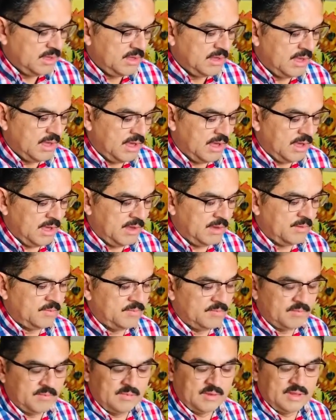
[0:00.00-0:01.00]

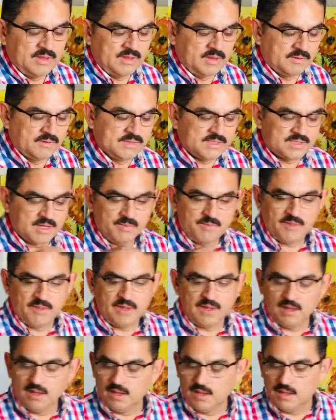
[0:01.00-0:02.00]
there was
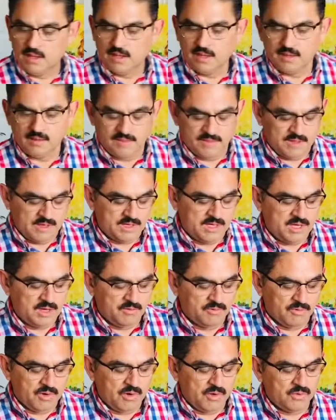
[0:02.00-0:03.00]
something that he
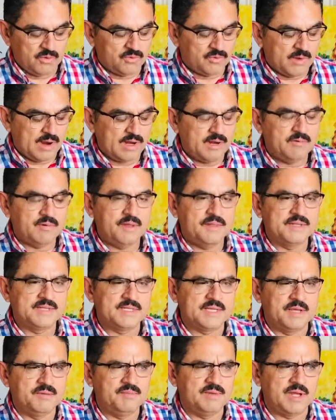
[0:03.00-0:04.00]
wrote right around the
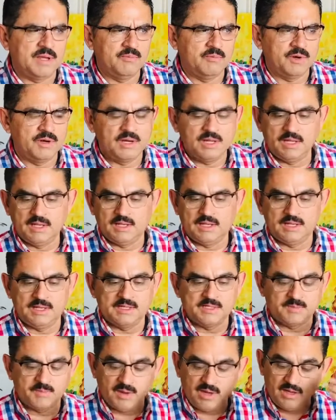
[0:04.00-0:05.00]
same time when he did this
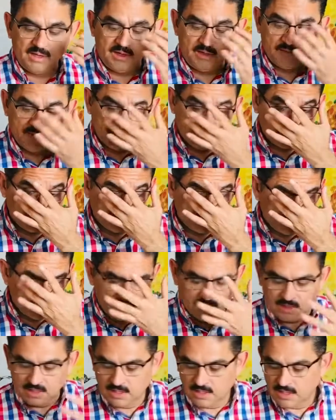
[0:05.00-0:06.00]
painting, which was
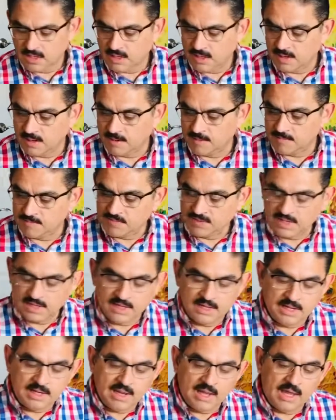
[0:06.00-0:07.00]

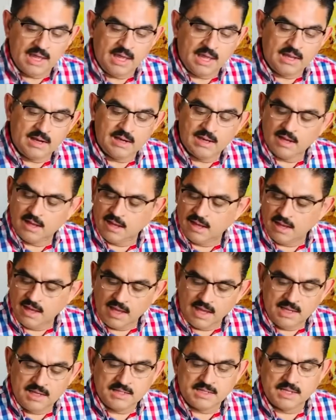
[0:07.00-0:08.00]
in
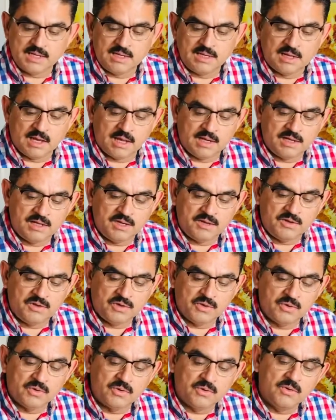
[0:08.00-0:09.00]

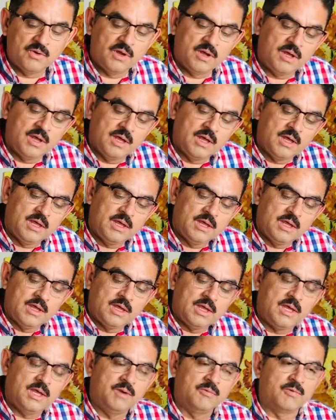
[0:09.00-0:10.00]
1892.
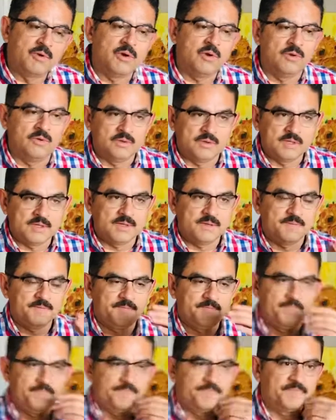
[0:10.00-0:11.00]
He wrote
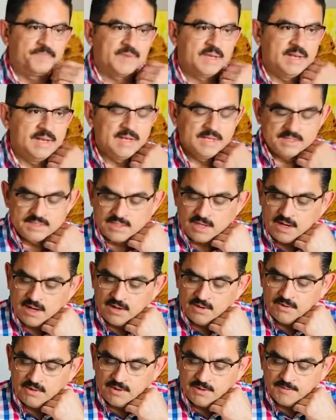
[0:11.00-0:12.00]
in his
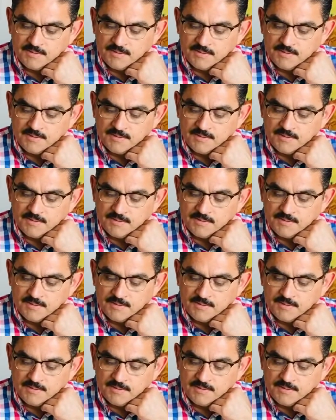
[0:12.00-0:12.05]
diary,